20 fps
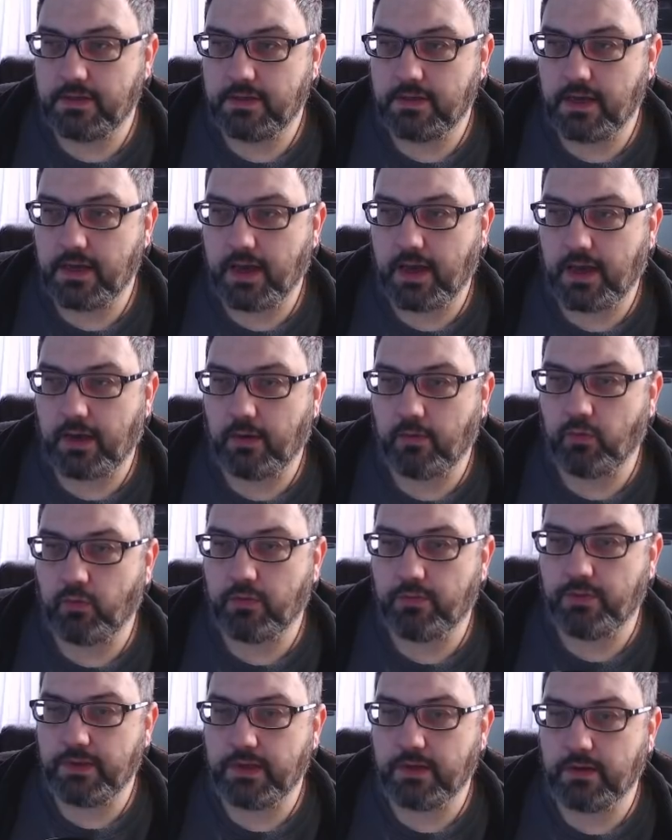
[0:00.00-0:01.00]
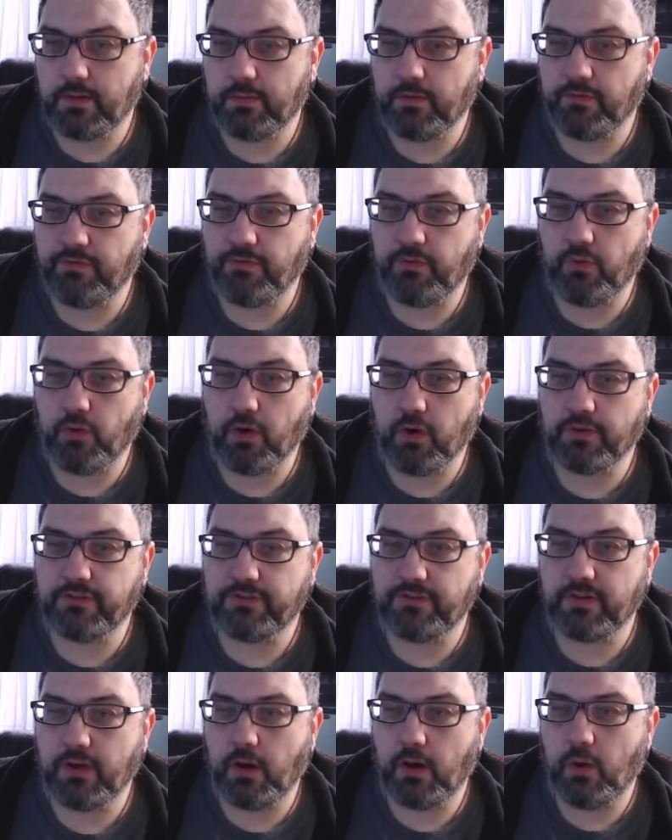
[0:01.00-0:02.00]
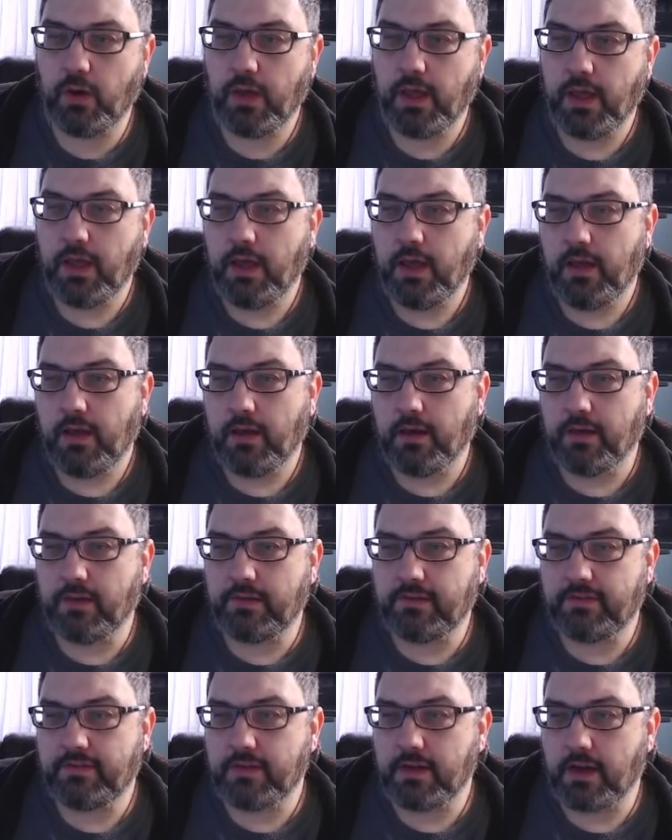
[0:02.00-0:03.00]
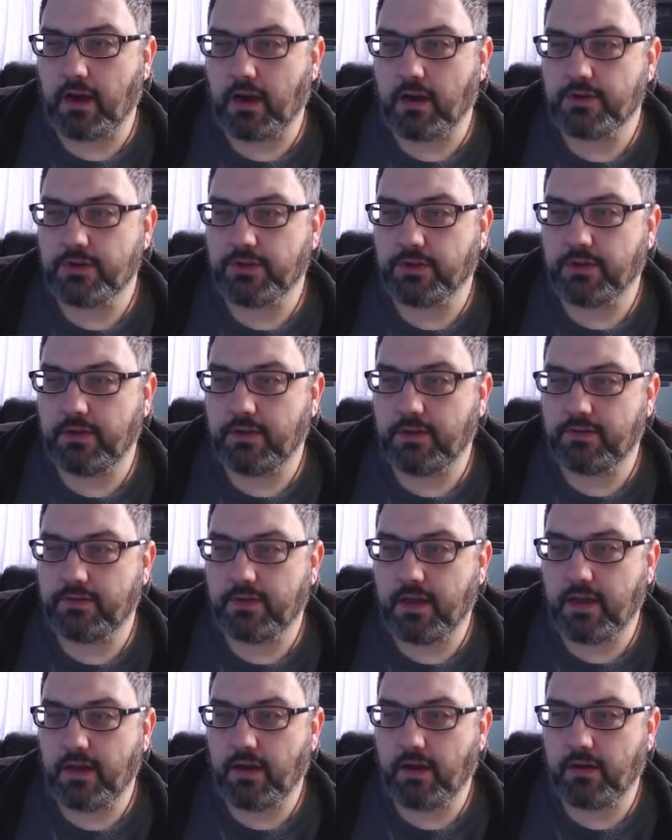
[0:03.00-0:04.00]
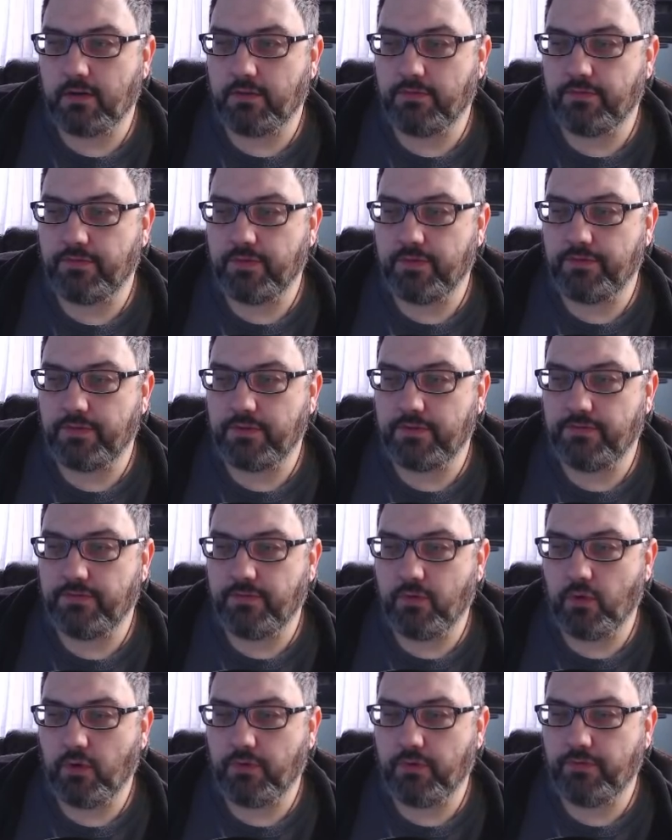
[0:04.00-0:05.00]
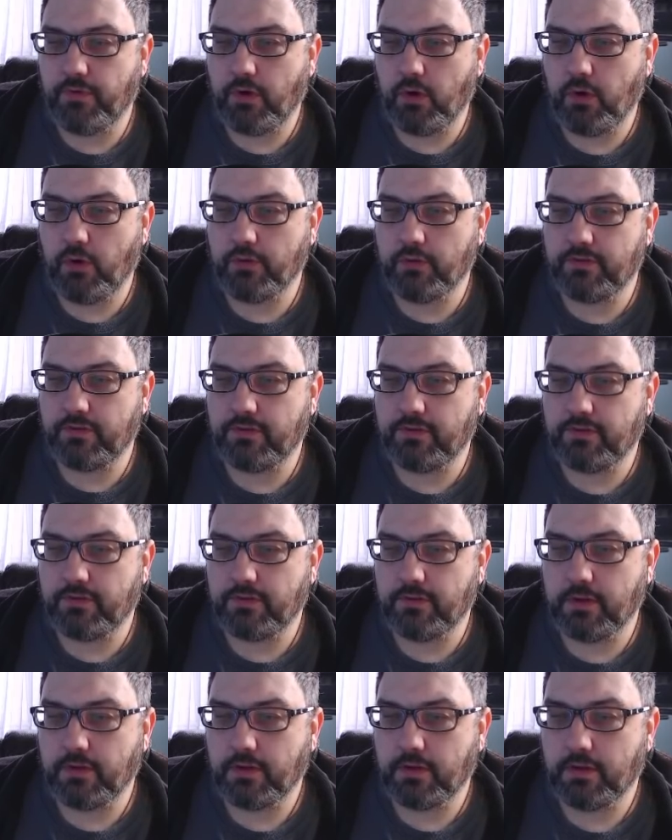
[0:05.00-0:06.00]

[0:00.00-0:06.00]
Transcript: Yeah, would number 4. So let's see, Arch Linux 854 votes,